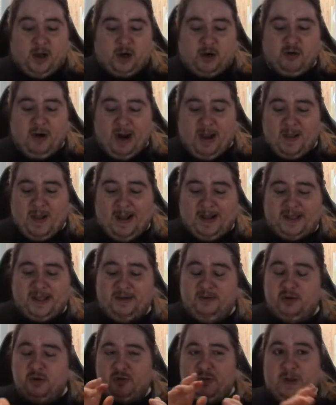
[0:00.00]
Great lads.
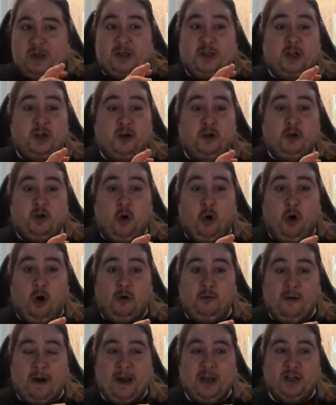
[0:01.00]
They've just released a new
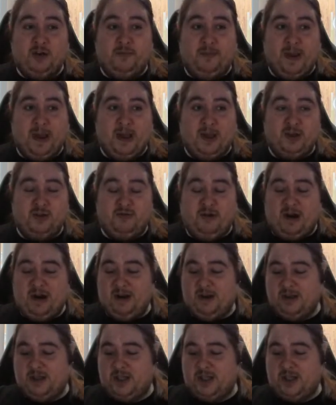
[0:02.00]
core range of beers, right?